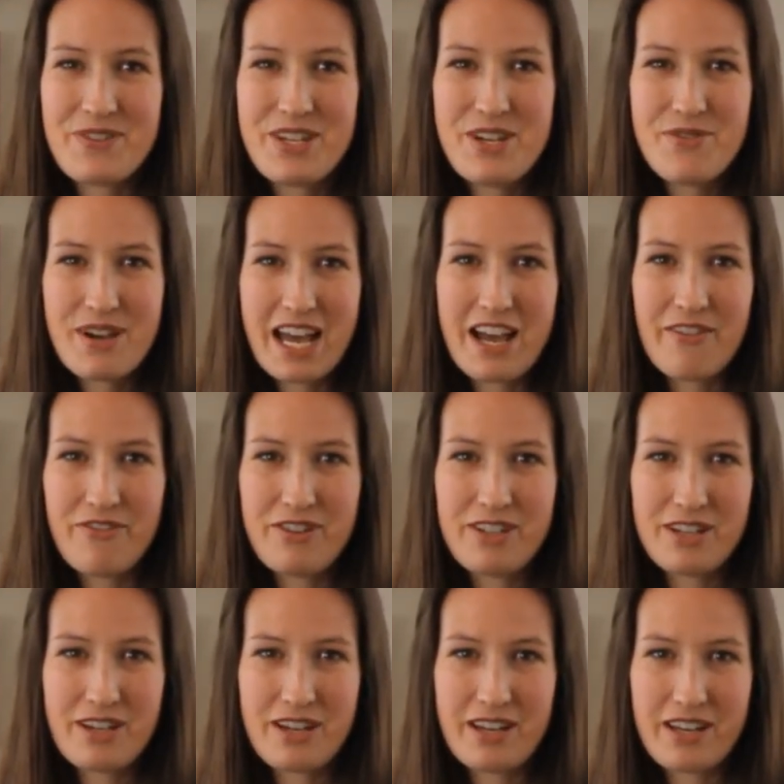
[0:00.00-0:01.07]
You have
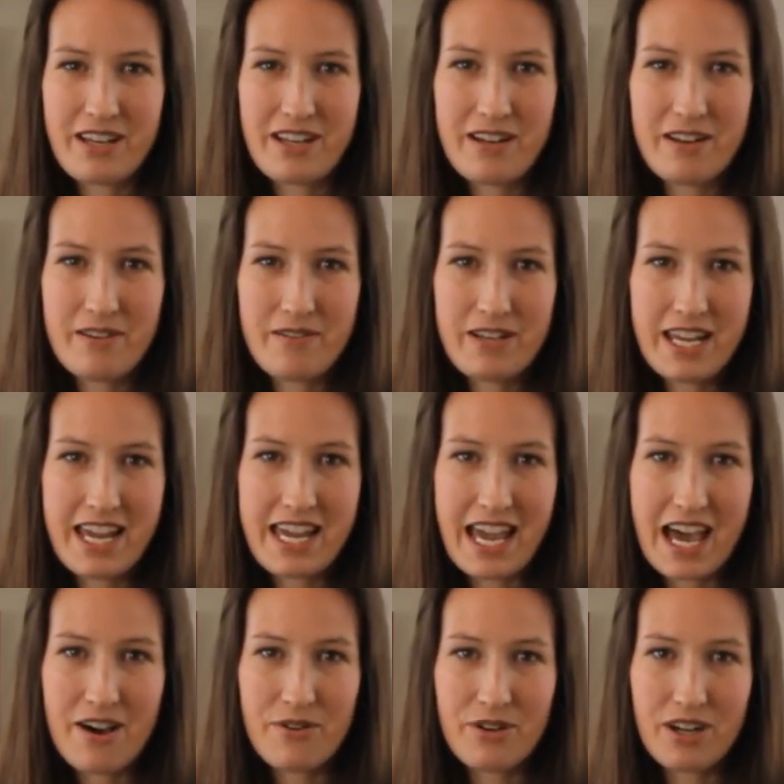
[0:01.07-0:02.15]
to take
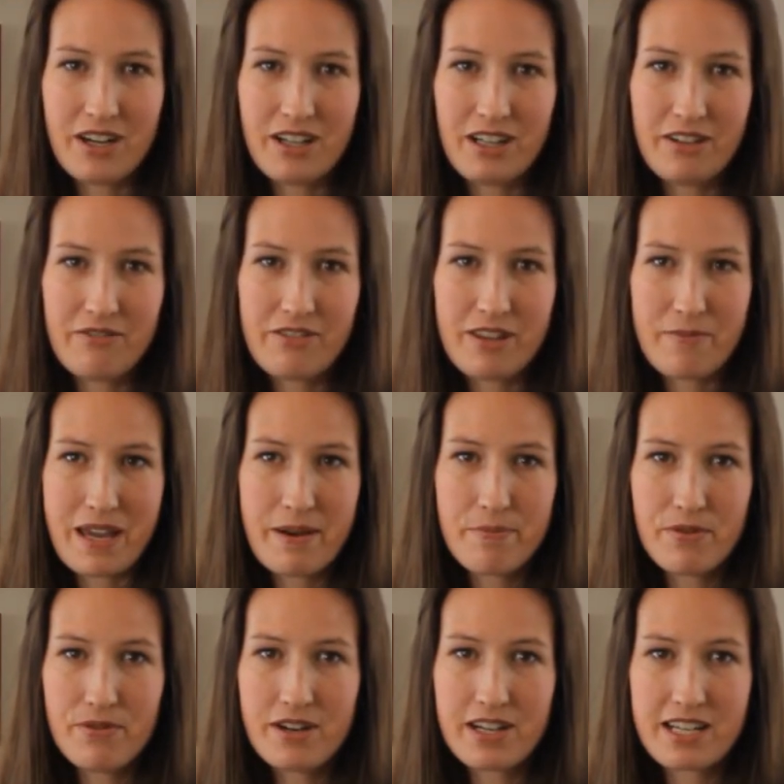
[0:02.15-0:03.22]
out all of the
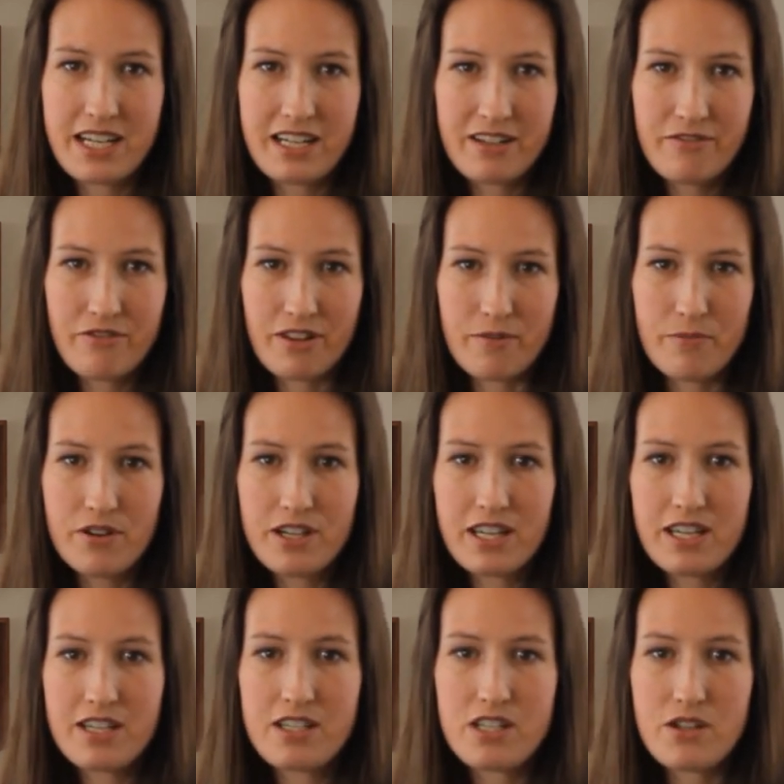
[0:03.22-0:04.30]
paperwork needed for the
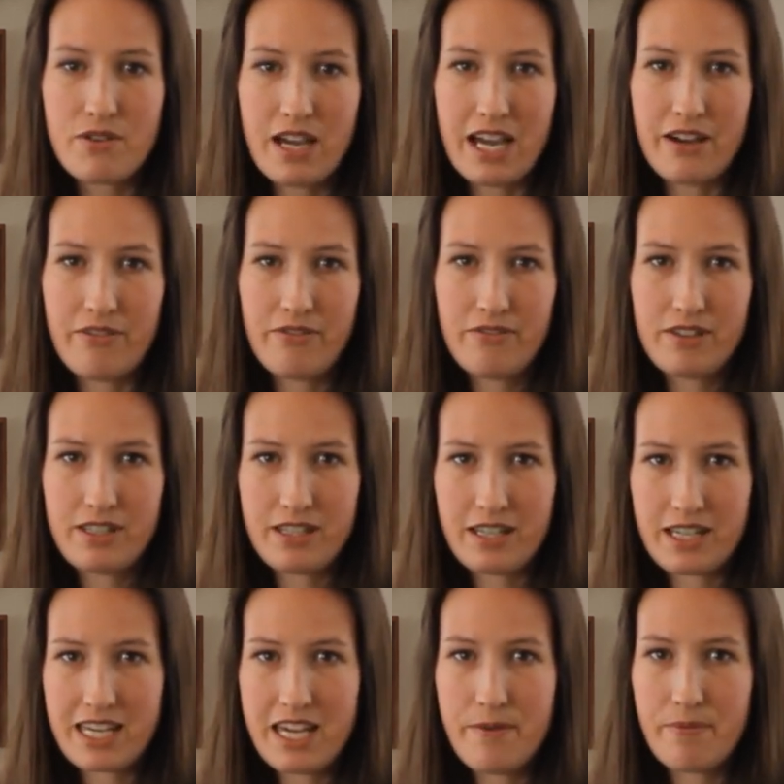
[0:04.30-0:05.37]
mortgage. You have
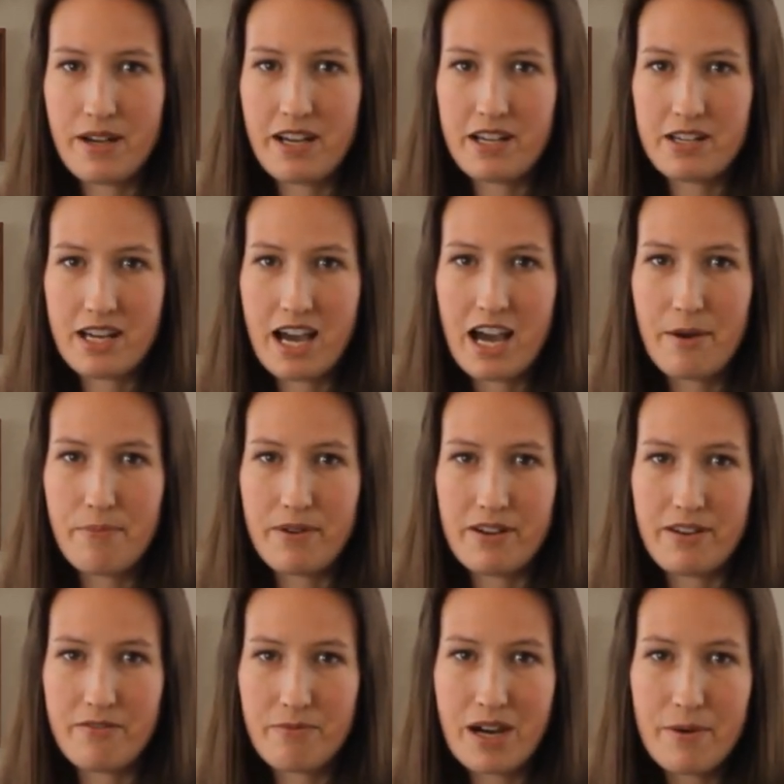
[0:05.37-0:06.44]
to keep on top
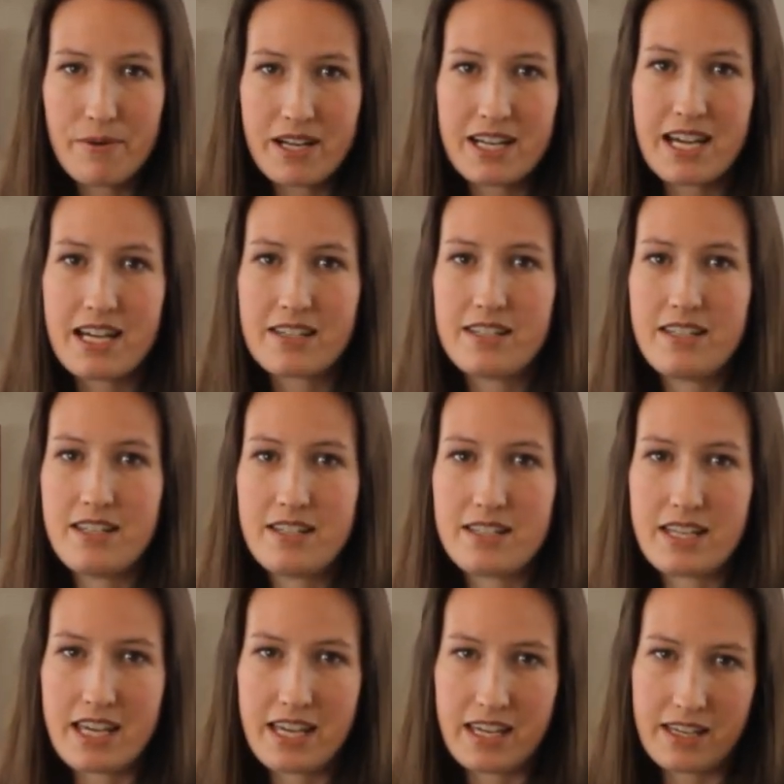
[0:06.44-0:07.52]
of property
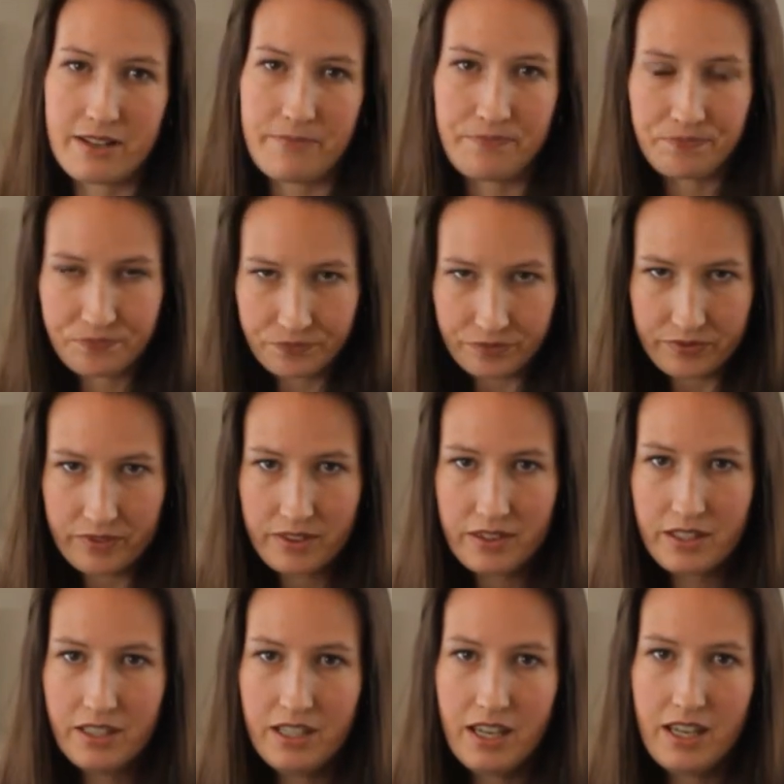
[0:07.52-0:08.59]
taxes and
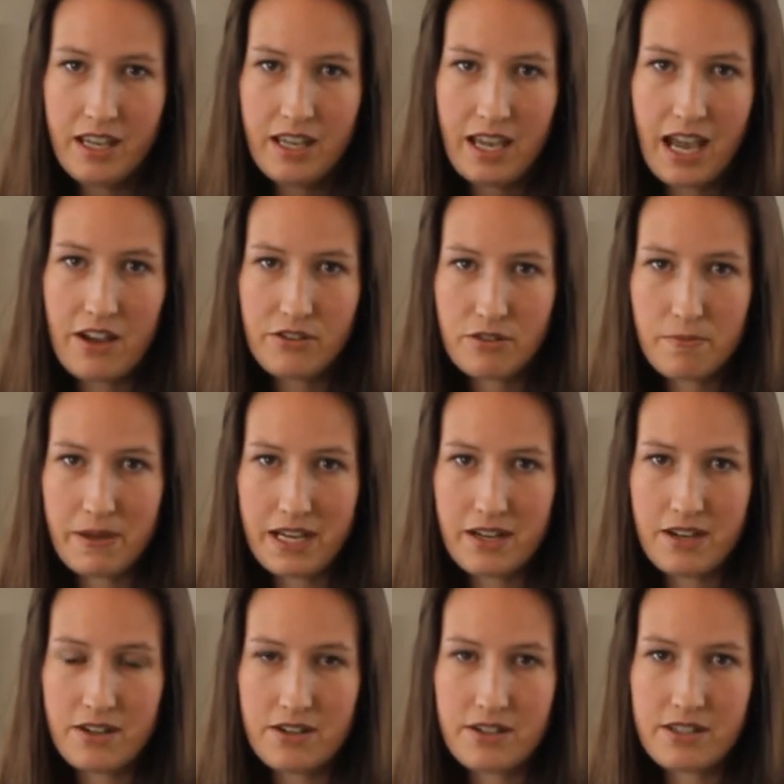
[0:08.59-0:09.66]
house
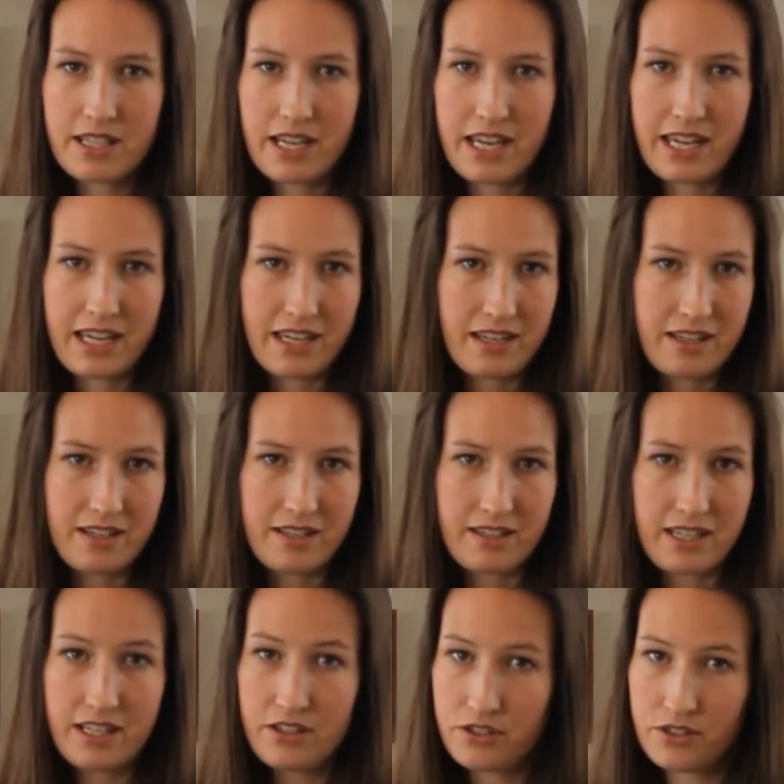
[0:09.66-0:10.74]
repairs
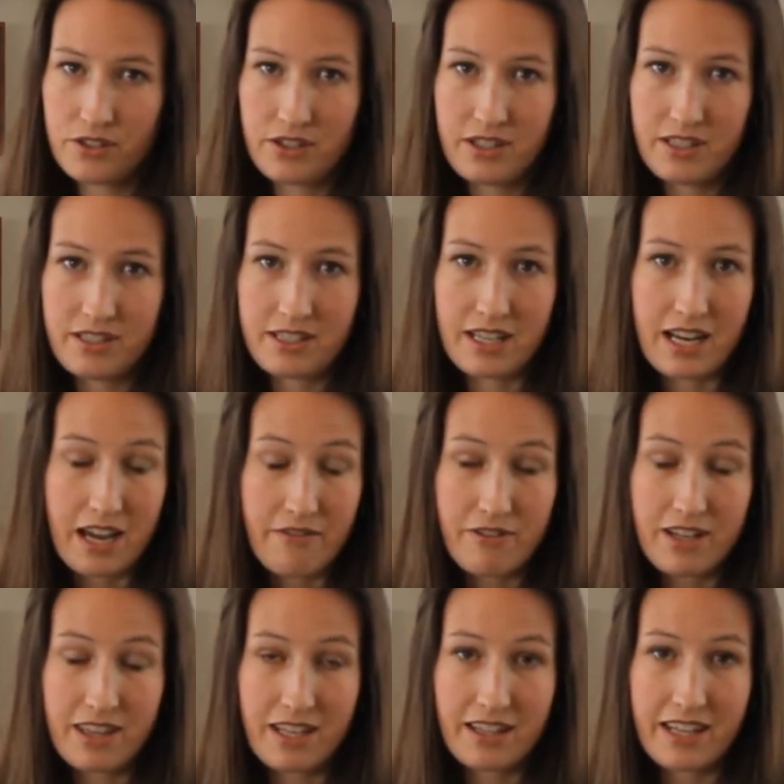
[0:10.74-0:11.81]
and insurance and
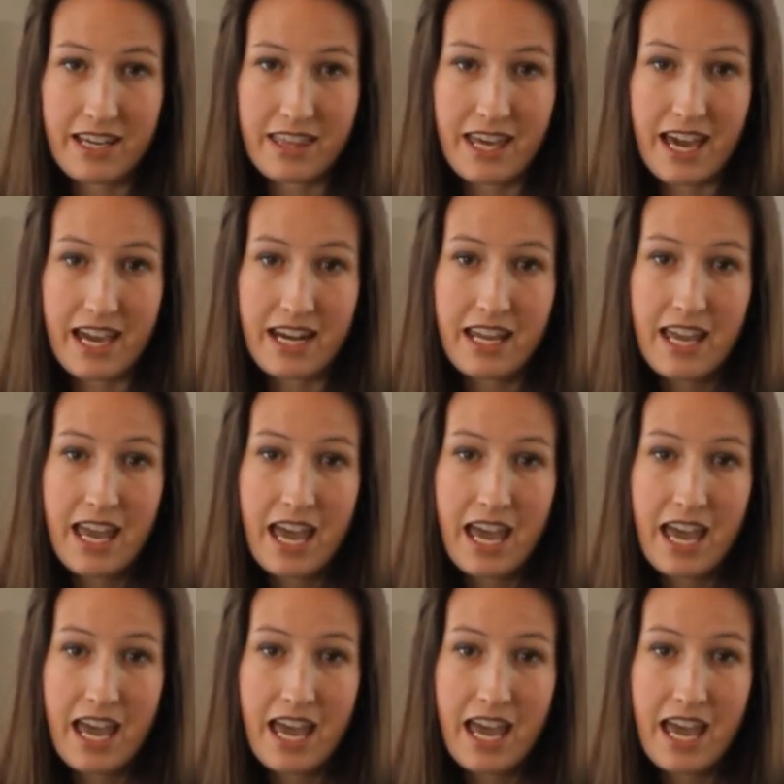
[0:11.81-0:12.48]
everything like that.